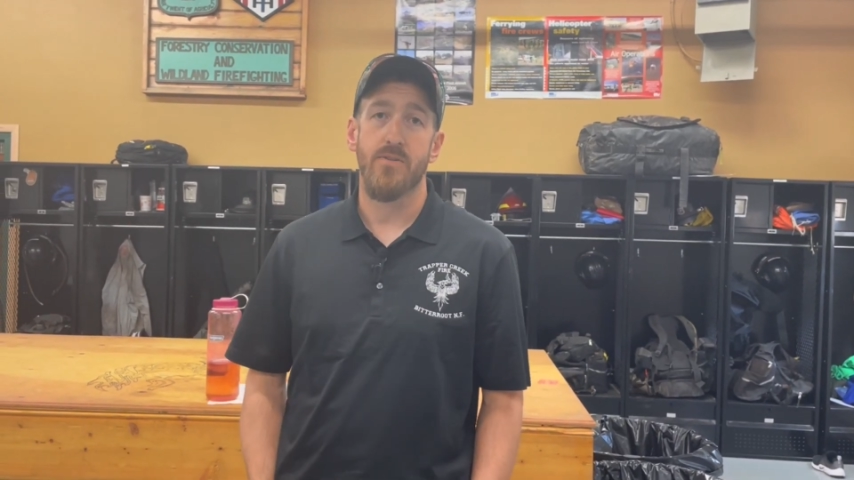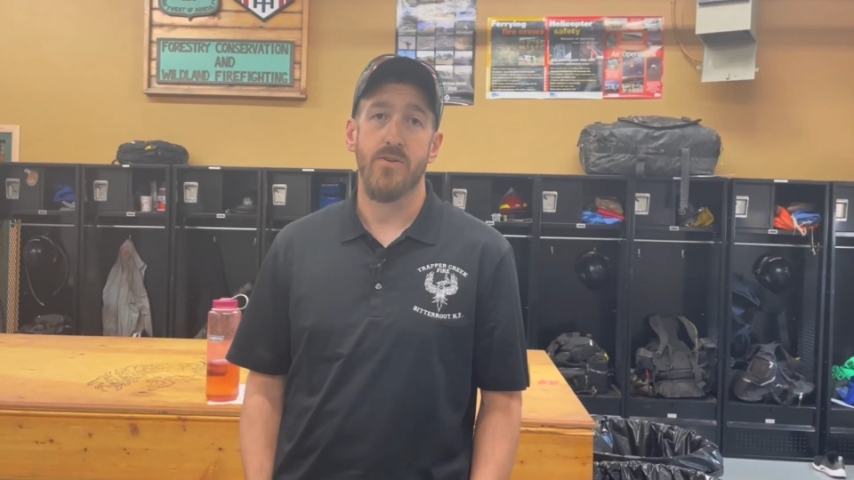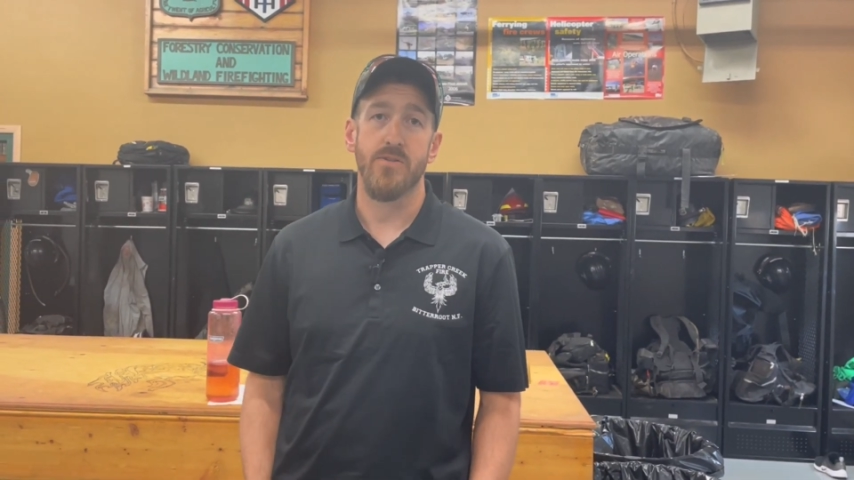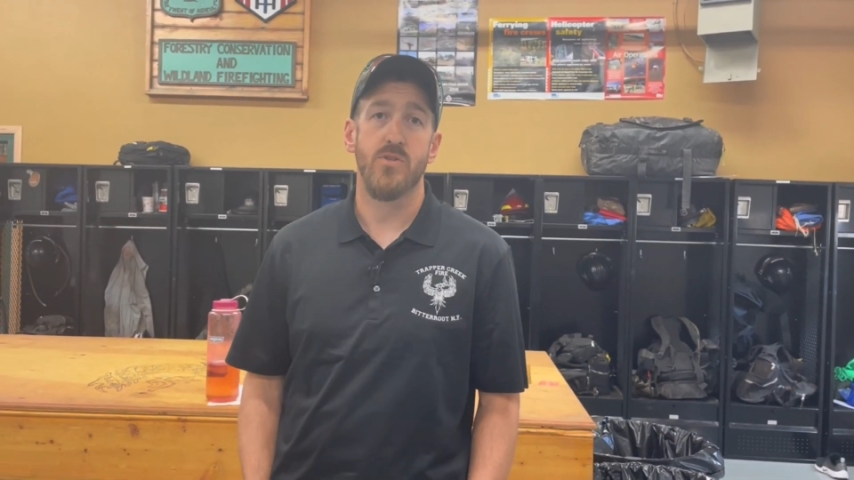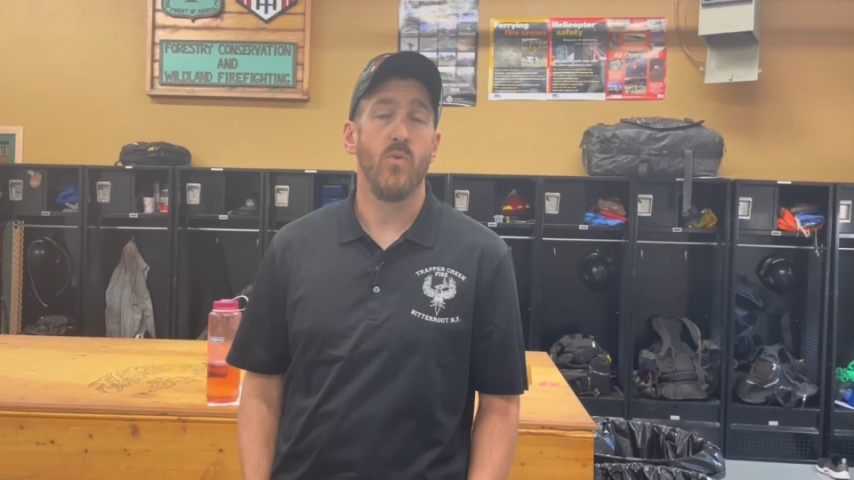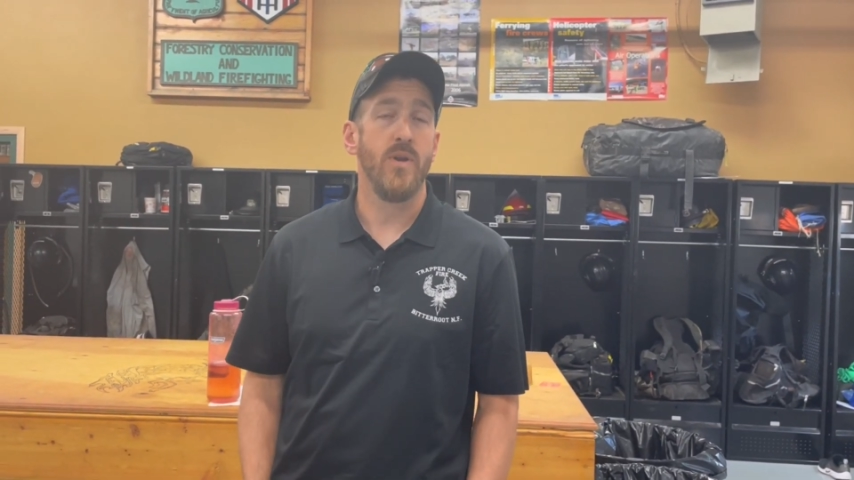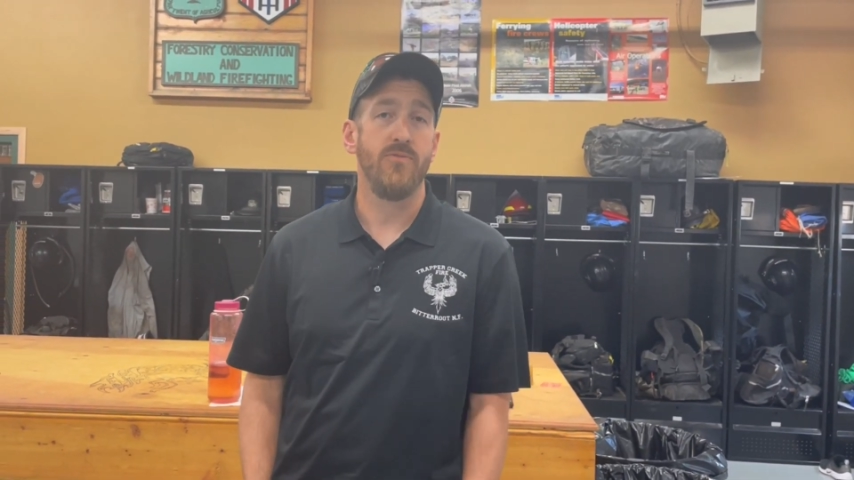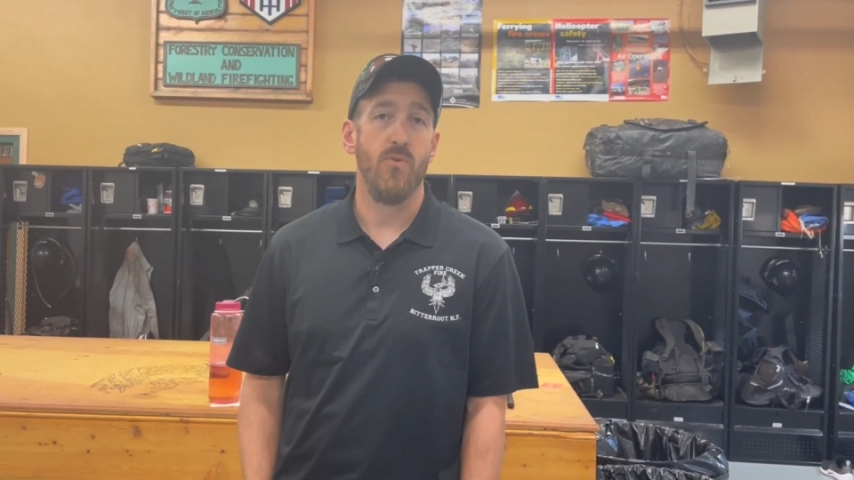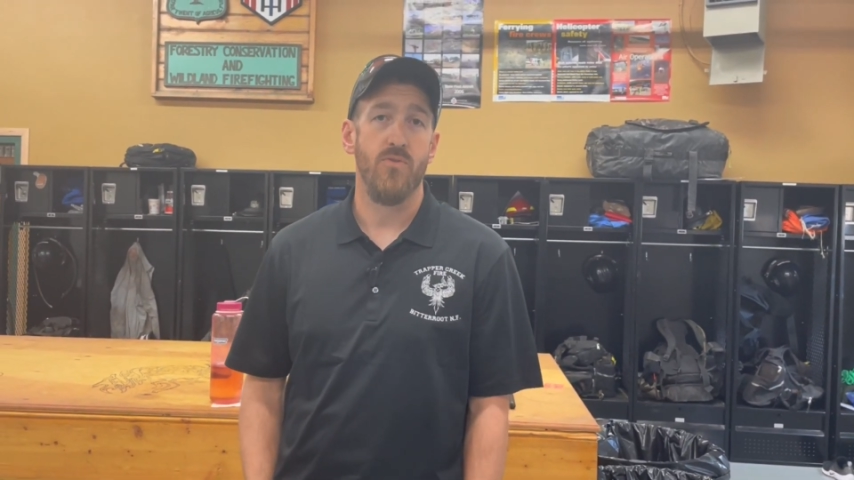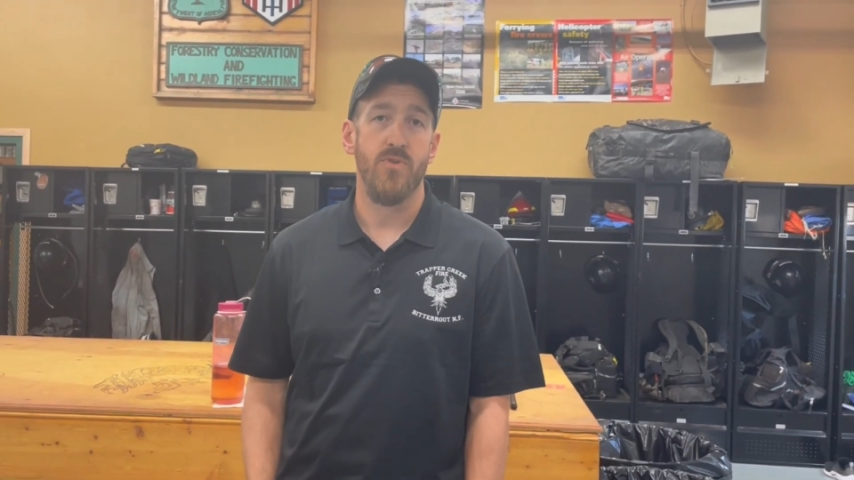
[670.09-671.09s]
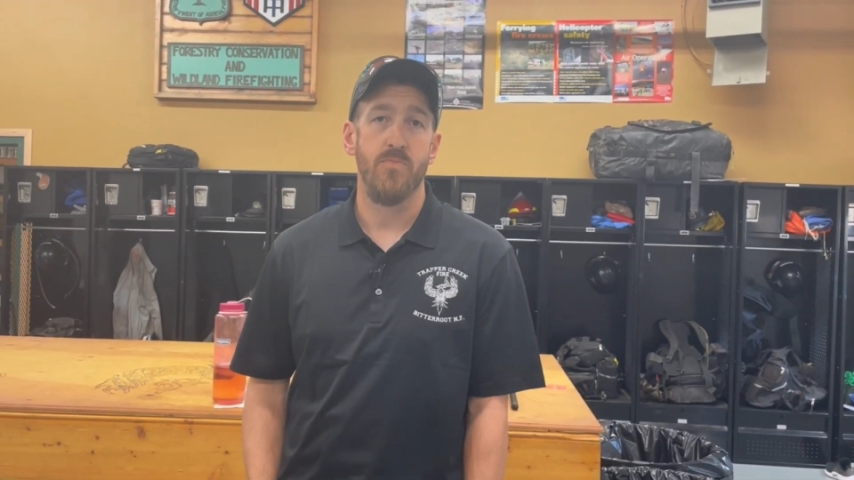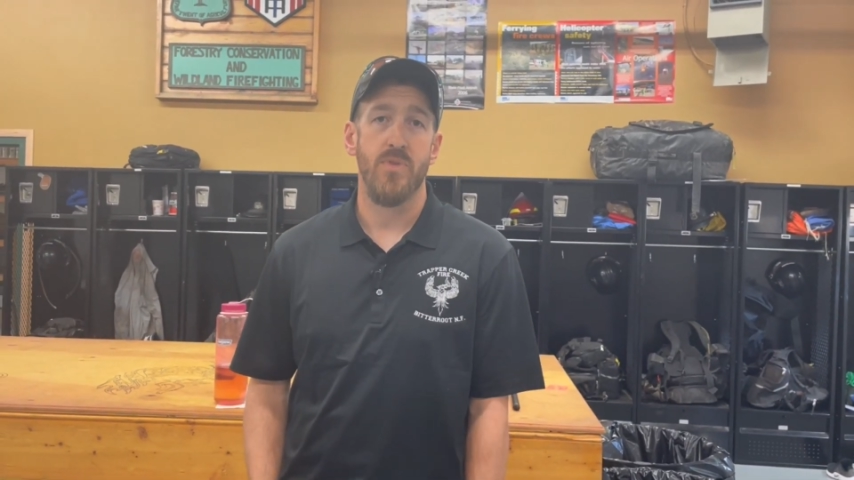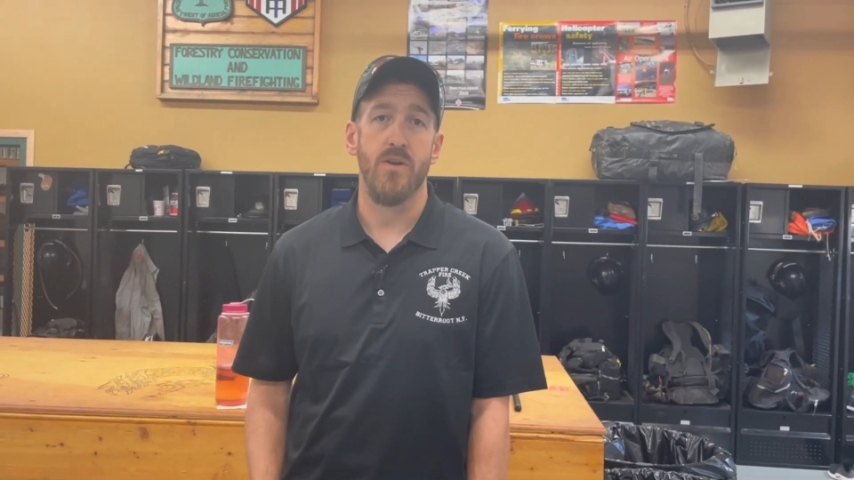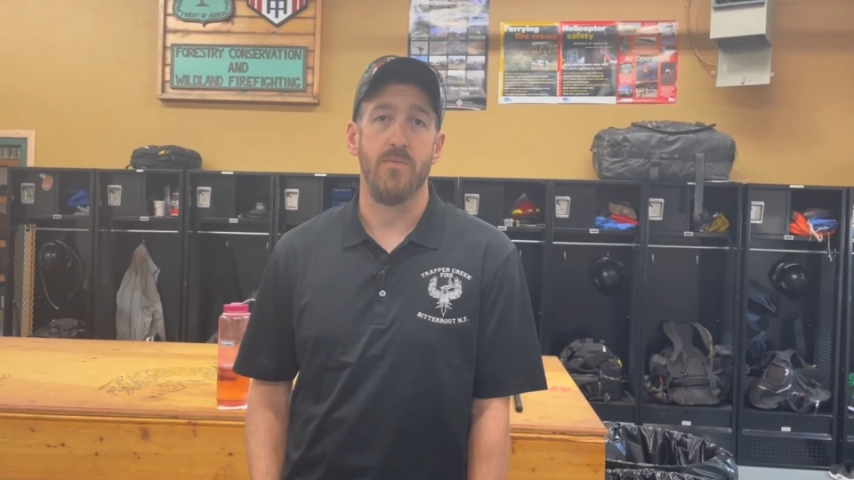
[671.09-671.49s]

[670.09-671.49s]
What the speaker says: there's 24 of them that